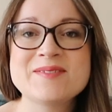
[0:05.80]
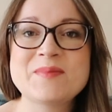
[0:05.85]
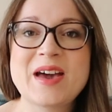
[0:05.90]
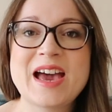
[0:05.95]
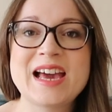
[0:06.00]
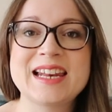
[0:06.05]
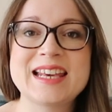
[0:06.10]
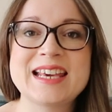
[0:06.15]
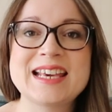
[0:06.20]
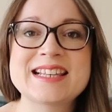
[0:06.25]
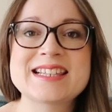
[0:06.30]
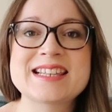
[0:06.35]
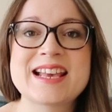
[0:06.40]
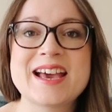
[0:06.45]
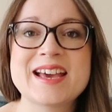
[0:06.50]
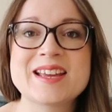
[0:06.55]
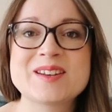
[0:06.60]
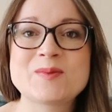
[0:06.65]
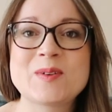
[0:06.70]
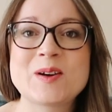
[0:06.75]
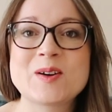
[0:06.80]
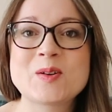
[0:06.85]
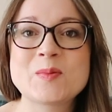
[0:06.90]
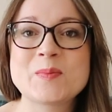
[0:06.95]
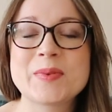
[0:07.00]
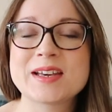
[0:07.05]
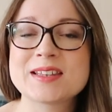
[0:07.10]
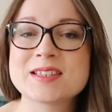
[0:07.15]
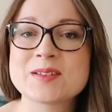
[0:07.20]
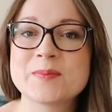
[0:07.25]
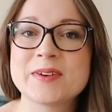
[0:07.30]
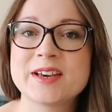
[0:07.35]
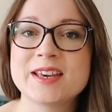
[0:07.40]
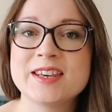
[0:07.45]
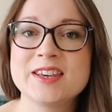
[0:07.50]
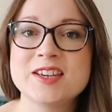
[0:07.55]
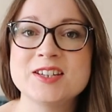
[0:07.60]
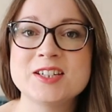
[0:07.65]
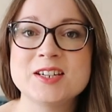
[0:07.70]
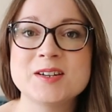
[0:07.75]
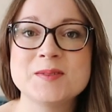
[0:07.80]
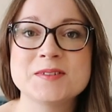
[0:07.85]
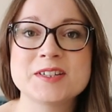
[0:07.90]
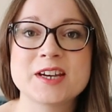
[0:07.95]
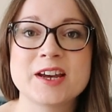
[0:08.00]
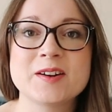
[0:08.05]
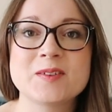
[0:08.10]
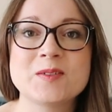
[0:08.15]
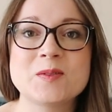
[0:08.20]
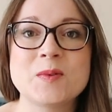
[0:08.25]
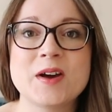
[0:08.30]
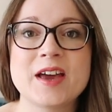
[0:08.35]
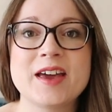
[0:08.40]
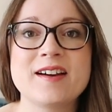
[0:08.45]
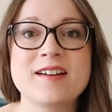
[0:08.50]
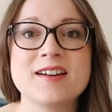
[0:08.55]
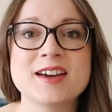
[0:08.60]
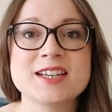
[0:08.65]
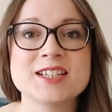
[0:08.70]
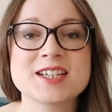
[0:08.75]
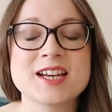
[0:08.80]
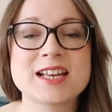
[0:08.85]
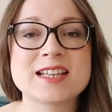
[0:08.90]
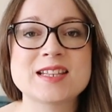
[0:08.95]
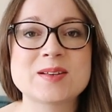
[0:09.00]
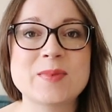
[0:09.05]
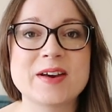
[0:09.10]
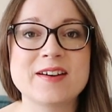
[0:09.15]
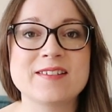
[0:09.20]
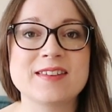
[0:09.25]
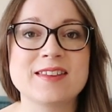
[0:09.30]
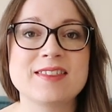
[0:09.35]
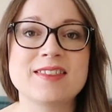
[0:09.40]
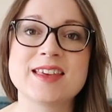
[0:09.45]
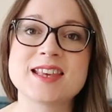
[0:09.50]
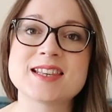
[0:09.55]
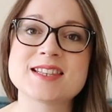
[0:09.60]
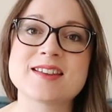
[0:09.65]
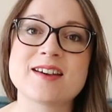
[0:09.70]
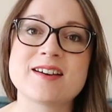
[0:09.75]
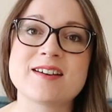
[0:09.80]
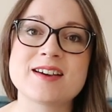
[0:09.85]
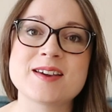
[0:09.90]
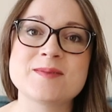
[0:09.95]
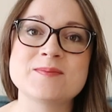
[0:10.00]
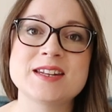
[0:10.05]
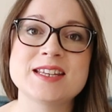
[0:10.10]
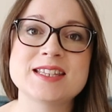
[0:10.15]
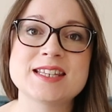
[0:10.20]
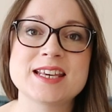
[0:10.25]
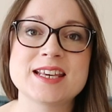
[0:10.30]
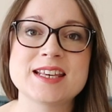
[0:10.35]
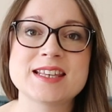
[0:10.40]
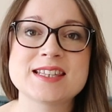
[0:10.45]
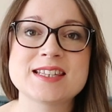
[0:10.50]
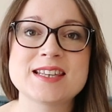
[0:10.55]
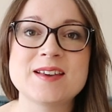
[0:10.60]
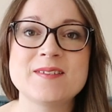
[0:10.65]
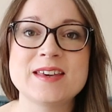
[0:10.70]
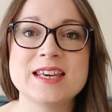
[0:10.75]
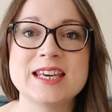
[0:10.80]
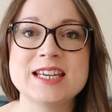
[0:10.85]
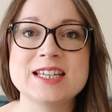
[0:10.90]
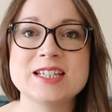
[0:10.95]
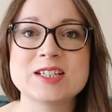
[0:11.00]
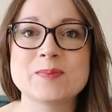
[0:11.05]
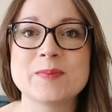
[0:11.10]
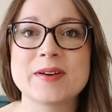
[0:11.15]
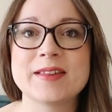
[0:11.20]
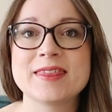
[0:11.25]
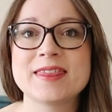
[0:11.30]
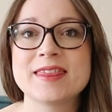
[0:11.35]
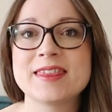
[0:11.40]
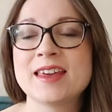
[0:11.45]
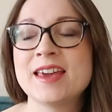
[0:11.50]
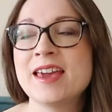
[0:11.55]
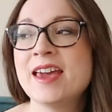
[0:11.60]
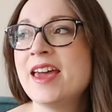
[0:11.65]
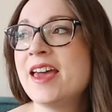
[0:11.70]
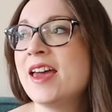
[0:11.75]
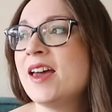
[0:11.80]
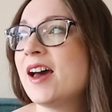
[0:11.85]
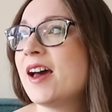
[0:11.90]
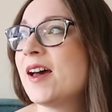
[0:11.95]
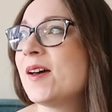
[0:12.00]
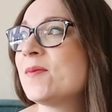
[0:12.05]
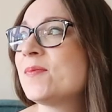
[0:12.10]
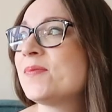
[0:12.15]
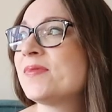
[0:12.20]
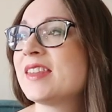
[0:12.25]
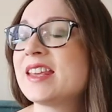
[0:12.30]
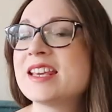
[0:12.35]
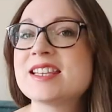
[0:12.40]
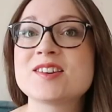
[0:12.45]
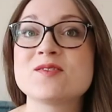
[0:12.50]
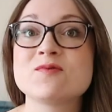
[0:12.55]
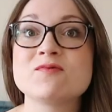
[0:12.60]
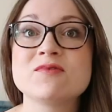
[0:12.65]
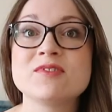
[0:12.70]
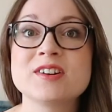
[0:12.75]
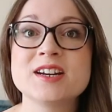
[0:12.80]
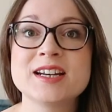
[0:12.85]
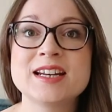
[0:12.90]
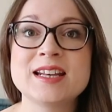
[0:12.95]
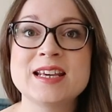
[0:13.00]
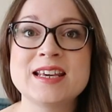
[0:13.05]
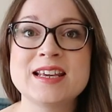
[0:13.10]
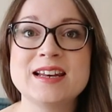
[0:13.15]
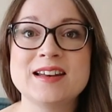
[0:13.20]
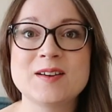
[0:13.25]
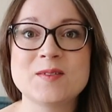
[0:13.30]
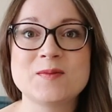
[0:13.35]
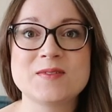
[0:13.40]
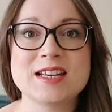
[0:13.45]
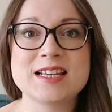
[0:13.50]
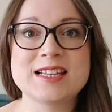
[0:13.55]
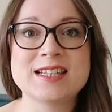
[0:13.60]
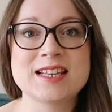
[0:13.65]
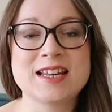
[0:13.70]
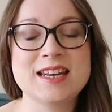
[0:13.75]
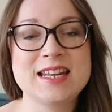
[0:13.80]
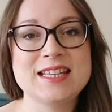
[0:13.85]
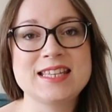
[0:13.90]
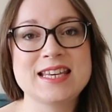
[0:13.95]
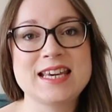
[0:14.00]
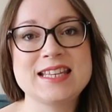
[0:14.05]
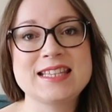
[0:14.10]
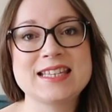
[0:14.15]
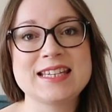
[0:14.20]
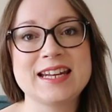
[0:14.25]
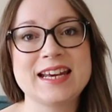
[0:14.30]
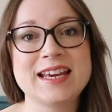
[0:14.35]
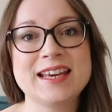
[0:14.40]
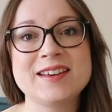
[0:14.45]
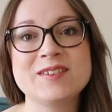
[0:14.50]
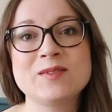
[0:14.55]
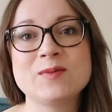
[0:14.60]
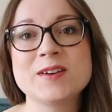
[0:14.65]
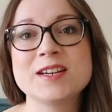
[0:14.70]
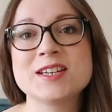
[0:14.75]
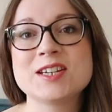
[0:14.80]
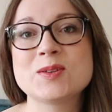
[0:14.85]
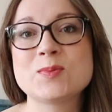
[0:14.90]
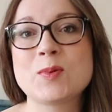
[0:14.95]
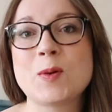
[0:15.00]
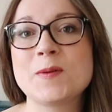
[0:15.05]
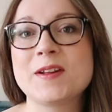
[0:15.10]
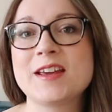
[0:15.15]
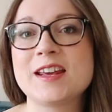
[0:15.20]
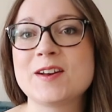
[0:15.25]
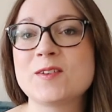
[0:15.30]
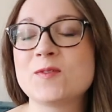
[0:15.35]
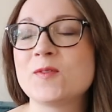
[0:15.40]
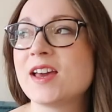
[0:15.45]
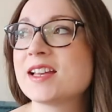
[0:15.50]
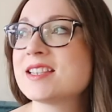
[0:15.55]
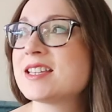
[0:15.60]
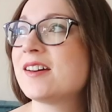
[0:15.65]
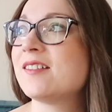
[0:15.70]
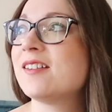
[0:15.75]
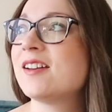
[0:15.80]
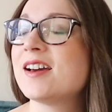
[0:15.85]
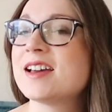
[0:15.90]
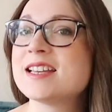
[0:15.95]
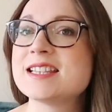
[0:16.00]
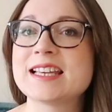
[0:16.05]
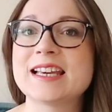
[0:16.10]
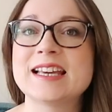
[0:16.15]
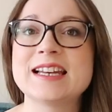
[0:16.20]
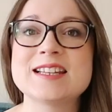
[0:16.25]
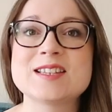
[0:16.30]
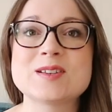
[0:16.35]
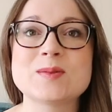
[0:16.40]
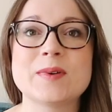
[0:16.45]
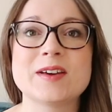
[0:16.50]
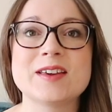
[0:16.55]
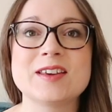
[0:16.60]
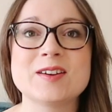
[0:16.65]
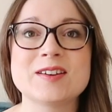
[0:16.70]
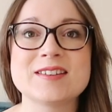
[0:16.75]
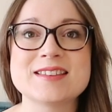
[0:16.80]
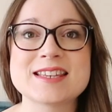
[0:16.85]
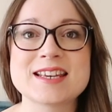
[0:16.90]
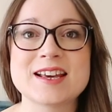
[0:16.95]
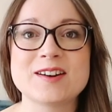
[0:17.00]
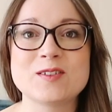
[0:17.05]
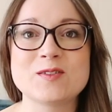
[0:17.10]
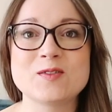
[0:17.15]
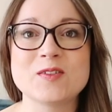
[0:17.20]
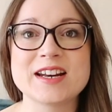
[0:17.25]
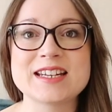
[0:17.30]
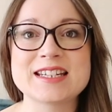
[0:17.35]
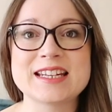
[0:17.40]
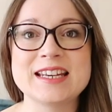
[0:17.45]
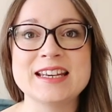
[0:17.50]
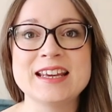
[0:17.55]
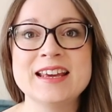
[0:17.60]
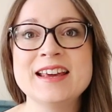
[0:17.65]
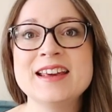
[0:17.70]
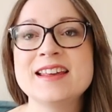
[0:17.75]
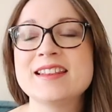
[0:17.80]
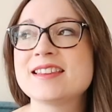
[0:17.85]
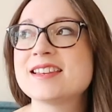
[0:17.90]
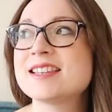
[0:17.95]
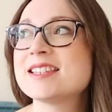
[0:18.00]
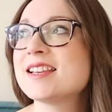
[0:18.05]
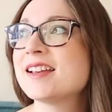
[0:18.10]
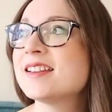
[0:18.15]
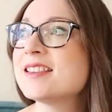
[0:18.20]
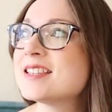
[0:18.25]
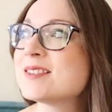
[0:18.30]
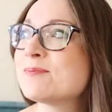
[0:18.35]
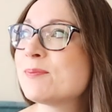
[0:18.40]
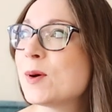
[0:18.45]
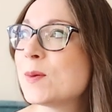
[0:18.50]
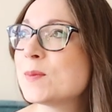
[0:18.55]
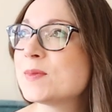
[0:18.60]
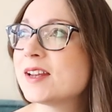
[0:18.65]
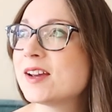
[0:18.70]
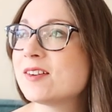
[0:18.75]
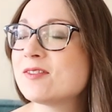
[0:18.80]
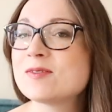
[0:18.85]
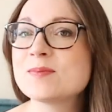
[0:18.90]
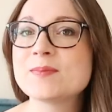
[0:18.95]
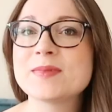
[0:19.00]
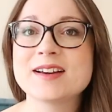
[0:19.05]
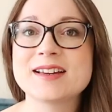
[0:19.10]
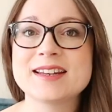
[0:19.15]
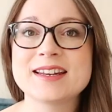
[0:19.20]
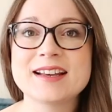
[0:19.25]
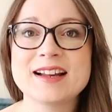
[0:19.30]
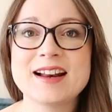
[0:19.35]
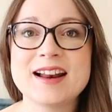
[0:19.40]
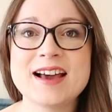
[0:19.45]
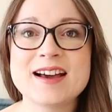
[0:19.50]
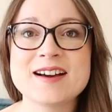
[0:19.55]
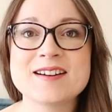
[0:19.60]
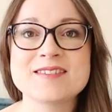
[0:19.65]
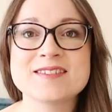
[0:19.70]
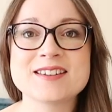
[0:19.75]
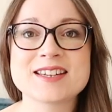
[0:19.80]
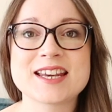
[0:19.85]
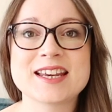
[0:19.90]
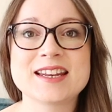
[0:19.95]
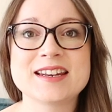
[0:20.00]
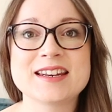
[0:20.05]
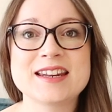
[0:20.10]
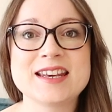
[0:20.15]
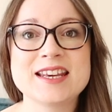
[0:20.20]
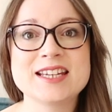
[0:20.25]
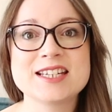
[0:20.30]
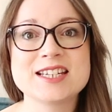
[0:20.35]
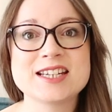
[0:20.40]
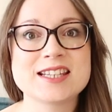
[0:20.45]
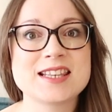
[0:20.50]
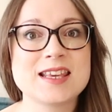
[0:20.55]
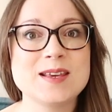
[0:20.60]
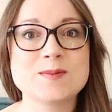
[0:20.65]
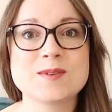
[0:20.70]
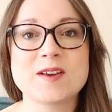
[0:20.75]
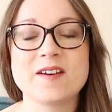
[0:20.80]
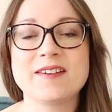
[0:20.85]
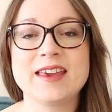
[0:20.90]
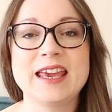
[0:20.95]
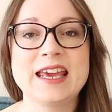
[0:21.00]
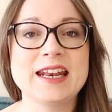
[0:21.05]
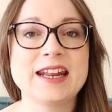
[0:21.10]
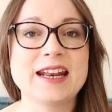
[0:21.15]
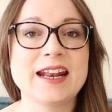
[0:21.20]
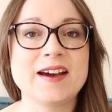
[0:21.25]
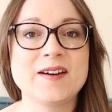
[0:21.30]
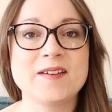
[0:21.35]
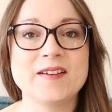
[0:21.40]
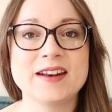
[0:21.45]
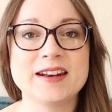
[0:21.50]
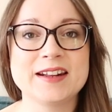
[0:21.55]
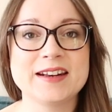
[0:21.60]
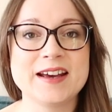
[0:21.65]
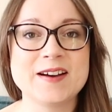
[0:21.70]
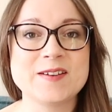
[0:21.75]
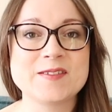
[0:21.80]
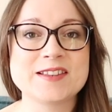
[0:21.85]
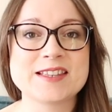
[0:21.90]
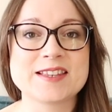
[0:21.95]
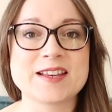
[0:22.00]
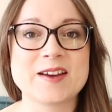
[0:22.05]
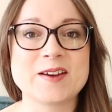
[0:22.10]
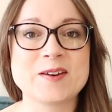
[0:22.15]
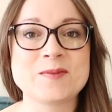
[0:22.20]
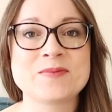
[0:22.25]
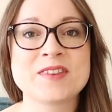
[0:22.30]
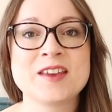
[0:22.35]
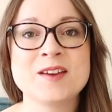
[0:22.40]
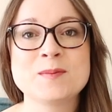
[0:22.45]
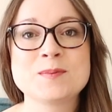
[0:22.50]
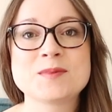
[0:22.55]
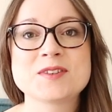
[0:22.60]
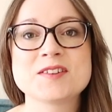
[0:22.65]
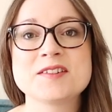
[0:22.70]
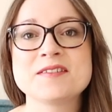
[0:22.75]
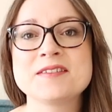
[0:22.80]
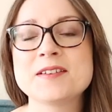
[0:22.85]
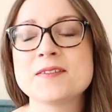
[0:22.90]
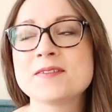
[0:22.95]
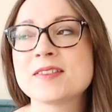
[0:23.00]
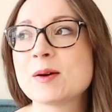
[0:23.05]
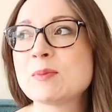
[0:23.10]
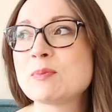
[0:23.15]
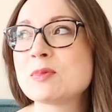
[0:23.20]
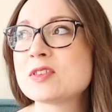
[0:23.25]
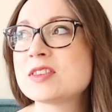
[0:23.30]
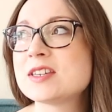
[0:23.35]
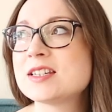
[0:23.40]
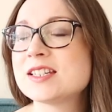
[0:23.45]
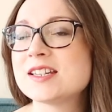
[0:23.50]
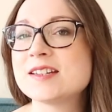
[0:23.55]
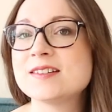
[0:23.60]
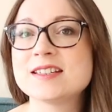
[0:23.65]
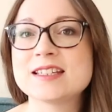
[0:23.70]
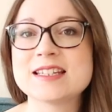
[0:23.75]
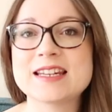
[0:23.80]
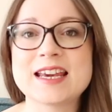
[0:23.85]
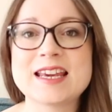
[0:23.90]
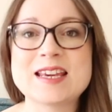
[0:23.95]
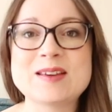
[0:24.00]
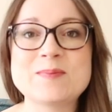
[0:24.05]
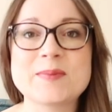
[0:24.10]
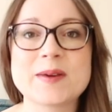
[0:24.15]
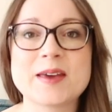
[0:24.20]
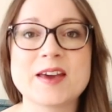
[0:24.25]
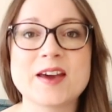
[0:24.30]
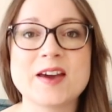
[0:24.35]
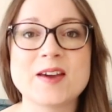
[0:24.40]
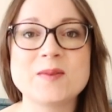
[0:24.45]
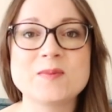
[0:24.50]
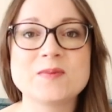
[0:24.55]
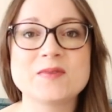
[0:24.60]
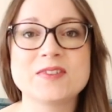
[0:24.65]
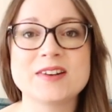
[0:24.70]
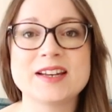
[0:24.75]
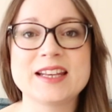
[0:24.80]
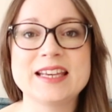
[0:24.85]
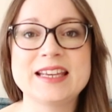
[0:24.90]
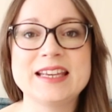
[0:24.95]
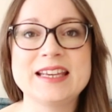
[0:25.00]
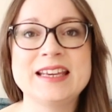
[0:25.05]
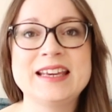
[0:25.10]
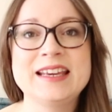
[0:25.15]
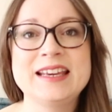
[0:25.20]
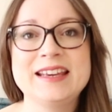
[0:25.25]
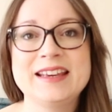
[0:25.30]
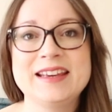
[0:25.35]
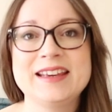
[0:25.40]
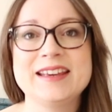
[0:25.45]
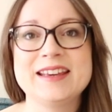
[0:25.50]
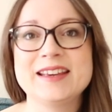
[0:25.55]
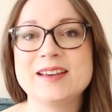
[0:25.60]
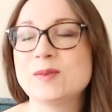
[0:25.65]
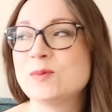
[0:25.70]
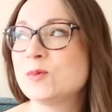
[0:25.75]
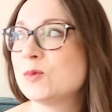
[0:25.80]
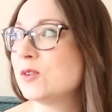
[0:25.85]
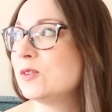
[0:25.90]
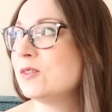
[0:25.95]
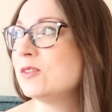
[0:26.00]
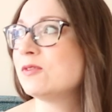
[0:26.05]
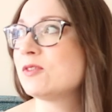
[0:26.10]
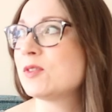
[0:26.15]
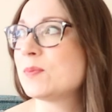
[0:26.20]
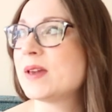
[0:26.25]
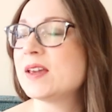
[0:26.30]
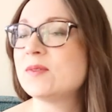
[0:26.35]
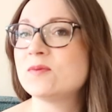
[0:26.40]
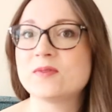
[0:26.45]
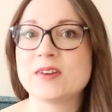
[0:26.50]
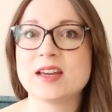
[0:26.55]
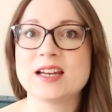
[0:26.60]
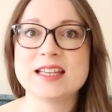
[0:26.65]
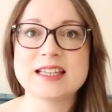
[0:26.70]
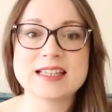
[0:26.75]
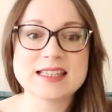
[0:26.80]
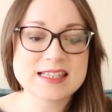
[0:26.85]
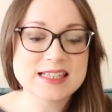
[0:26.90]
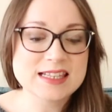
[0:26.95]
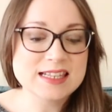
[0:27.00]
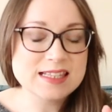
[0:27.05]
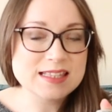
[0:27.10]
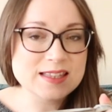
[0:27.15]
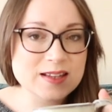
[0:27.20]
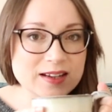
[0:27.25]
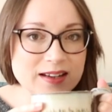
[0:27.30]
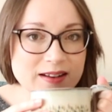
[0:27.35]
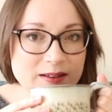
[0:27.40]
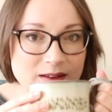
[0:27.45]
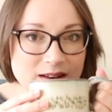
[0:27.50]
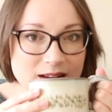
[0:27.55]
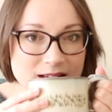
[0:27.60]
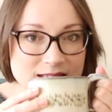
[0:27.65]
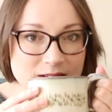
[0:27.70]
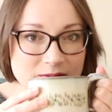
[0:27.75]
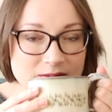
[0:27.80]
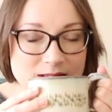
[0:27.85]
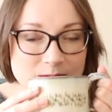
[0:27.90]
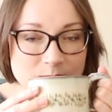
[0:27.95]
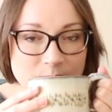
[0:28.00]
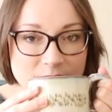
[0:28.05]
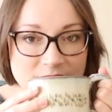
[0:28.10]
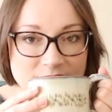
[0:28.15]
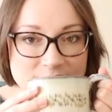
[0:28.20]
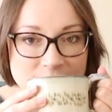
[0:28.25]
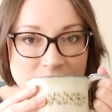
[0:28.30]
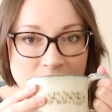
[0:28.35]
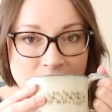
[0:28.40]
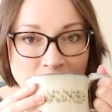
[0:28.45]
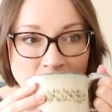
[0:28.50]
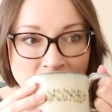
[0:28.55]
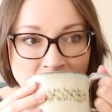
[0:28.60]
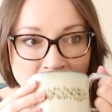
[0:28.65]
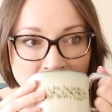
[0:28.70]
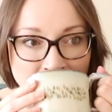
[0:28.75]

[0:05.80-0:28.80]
I'm Alex and welcome back to my YouTube channel where I chat about the things that I'm knitting and sewing each month. It's a really lovely sunny day today, which is probably going to affect our lighting a little bit. You can tell already the sun's popped out from behind a cloud and it just keeps going in and out, in and out. So sorry if that bothers you today, but hopefully it will remain fairly consistent. Let's have a sip of my tea.